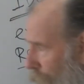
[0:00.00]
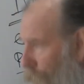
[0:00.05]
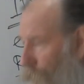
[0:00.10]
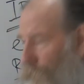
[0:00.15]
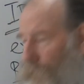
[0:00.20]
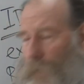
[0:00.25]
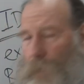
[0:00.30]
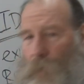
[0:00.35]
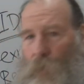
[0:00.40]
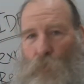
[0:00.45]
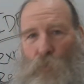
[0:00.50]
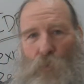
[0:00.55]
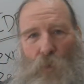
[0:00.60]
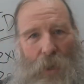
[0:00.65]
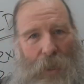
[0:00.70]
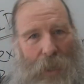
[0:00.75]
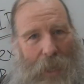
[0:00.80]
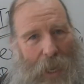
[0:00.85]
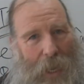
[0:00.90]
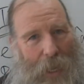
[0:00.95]
if you can
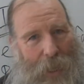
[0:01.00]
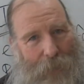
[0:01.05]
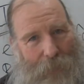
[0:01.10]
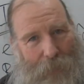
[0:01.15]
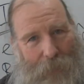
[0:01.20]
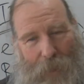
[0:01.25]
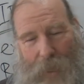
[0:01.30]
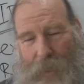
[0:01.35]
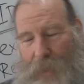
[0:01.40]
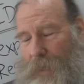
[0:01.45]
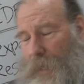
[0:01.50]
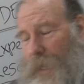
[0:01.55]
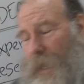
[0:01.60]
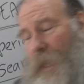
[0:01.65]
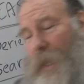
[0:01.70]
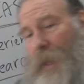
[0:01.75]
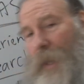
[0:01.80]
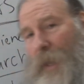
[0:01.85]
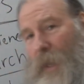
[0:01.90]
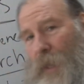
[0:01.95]
work out your
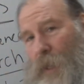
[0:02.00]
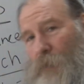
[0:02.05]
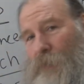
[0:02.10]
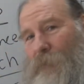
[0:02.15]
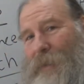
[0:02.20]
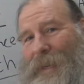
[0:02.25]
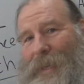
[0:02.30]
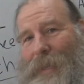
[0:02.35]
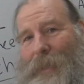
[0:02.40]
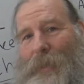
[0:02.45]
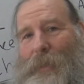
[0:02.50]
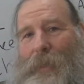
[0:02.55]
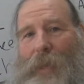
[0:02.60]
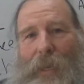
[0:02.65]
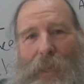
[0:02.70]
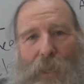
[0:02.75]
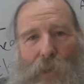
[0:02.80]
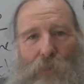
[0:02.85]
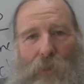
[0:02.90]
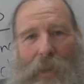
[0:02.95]
idea, you're ready to
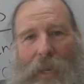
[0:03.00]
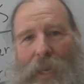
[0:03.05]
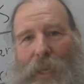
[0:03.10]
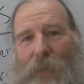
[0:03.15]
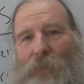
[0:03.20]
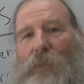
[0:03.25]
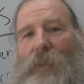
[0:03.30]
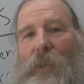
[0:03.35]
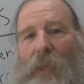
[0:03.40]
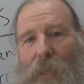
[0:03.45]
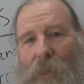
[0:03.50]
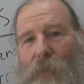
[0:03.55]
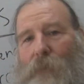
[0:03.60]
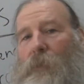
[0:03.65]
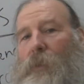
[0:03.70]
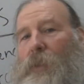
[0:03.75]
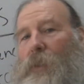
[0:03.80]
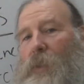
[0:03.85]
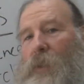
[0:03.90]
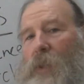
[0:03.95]
start the creative cycle.
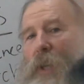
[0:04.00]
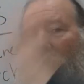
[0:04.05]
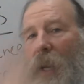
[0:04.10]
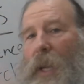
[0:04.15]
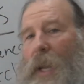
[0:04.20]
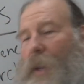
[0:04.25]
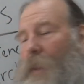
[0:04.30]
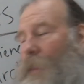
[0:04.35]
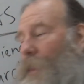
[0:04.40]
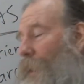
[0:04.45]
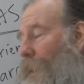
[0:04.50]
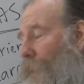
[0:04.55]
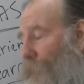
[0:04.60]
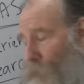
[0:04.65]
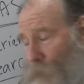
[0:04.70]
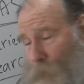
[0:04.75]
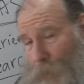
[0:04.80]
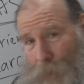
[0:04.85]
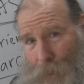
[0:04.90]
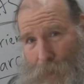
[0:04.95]
Just check out the other
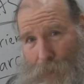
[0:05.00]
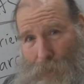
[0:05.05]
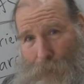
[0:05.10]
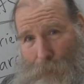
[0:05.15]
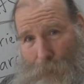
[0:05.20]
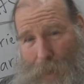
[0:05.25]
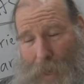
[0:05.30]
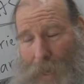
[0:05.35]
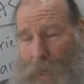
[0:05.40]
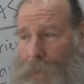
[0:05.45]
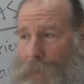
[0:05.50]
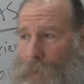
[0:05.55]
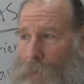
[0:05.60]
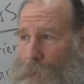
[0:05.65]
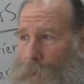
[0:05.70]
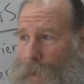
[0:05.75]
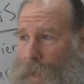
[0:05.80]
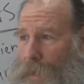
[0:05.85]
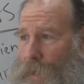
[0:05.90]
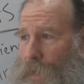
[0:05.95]
video I made
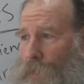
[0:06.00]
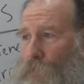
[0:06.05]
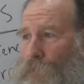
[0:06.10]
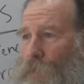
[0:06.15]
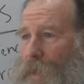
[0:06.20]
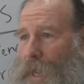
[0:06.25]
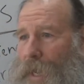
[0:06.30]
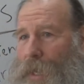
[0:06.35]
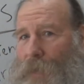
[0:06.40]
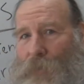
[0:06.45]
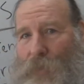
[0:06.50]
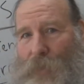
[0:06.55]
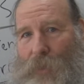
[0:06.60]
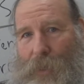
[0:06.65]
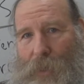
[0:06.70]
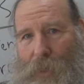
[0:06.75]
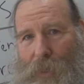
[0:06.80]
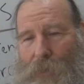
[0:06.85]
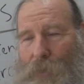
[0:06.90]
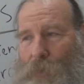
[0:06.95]
about the creative
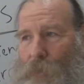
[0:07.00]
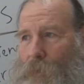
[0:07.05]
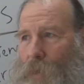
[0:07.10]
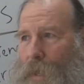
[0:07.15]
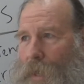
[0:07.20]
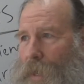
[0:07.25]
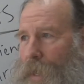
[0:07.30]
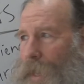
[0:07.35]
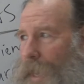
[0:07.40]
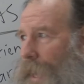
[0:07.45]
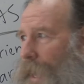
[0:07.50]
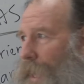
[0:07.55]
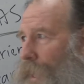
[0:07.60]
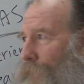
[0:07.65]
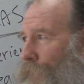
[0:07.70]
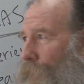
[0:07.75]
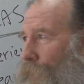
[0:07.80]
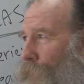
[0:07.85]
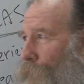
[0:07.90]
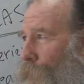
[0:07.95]
cycle, and
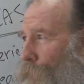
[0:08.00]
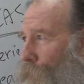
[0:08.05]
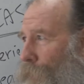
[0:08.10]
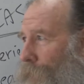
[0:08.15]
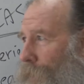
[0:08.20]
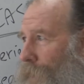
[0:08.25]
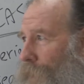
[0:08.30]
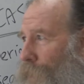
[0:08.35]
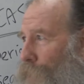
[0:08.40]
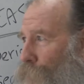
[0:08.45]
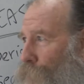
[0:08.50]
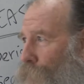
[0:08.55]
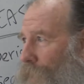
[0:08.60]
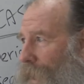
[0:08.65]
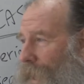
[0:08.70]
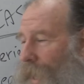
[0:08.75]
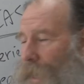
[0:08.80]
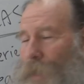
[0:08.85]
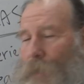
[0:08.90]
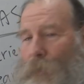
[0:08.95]
if you're not feeling
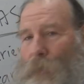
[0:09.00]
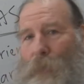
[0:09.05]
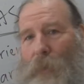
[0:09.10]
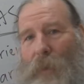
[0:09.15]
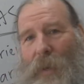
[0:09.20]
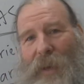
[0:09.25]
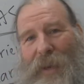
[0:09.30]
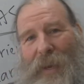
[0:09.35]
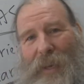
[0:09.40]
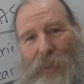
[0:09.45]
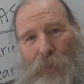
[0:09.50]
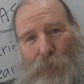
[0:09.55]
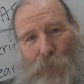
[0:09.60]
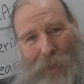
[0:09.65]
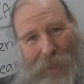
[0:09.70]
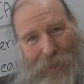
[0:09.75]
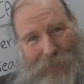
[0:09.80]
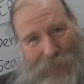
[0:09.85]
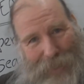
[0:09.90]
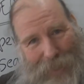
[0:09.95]
creative, it's a
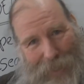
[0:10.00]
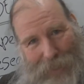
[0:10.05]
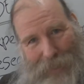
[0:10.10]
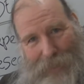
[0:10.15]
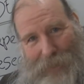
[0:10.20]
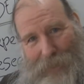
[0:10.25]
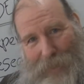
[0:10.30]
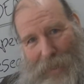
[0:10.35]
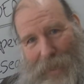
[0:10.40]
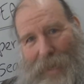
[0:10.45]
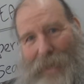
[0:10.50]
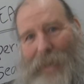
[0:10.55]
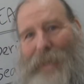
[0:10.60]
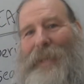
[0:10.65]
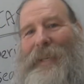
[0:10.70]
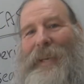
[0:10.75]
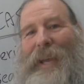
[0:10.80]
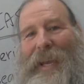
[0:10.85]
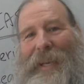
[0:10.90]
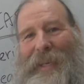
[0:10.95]
way of
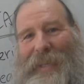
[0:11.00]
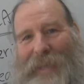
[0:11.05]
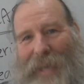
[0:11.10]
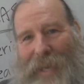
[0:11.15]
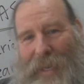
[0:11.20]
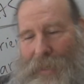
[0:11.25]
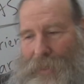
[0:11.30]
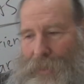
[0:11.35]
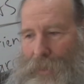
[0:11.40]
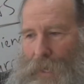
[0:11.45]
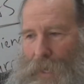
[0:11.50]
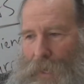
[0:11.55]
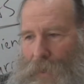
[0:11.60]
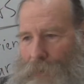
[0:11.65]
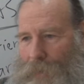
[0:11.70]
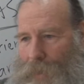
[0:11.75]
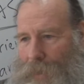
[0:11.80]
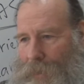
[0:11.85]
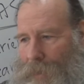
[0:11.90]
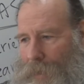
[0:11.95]
kickstarting and getting
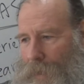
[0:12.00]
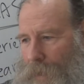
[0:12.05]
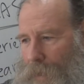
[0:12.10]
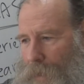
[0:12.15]
going.